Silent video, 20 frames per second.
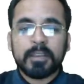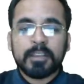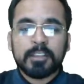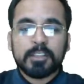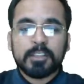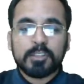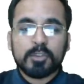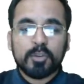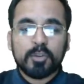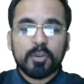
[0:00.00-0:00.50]

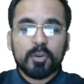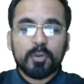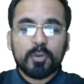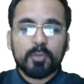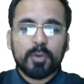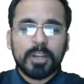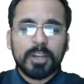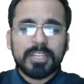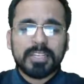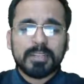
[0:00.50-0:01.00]
so
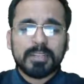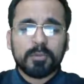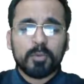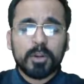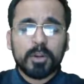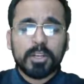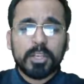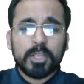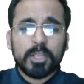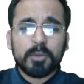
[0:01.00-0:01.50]

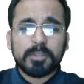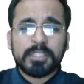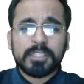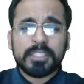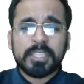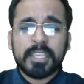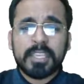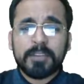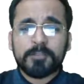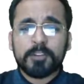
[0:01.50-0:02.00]
what do you
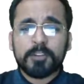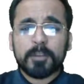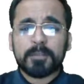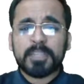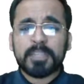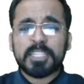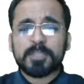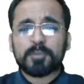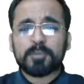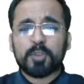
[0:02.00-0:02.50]
see from
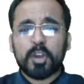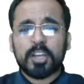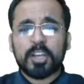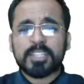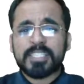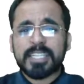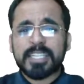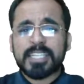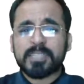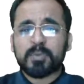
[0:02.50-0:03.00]
this
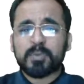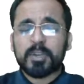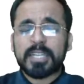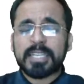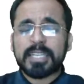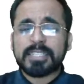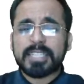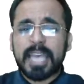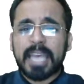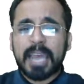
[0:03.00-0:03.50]
process? What
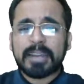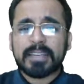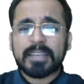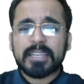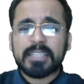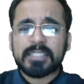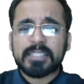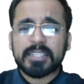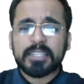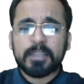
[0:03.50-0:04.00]

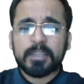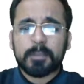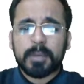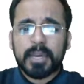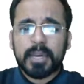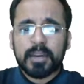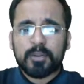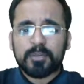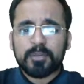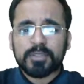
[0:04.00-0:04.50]
exactly is it
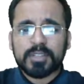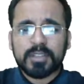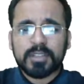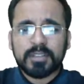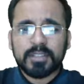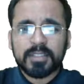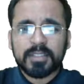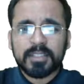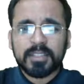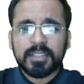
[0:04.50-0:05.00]
about?
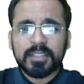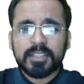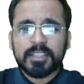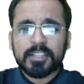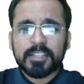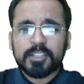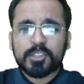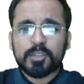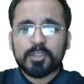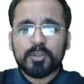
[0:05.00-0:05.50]

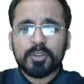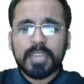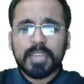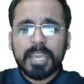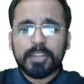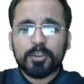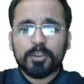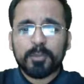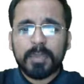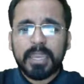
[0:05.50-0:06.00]
So
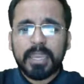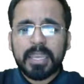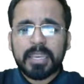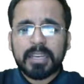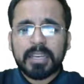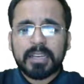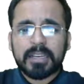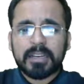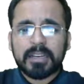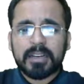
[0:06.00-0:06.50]
can you
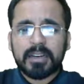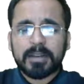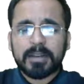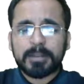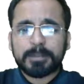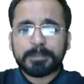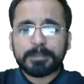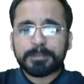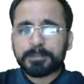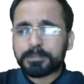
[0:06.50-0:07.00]
make
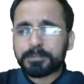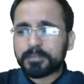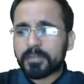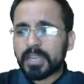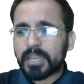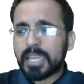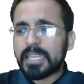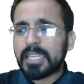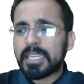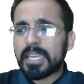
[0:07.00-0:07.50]

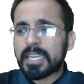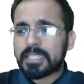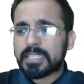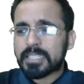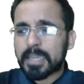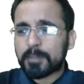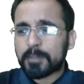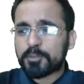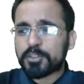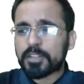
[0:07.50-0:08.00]
any
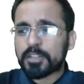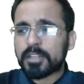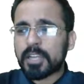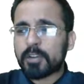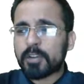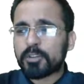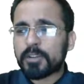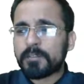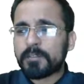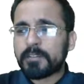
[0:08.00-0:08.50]
assumption
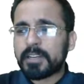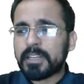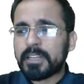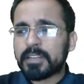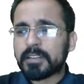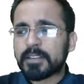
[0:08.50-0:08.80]
out of it?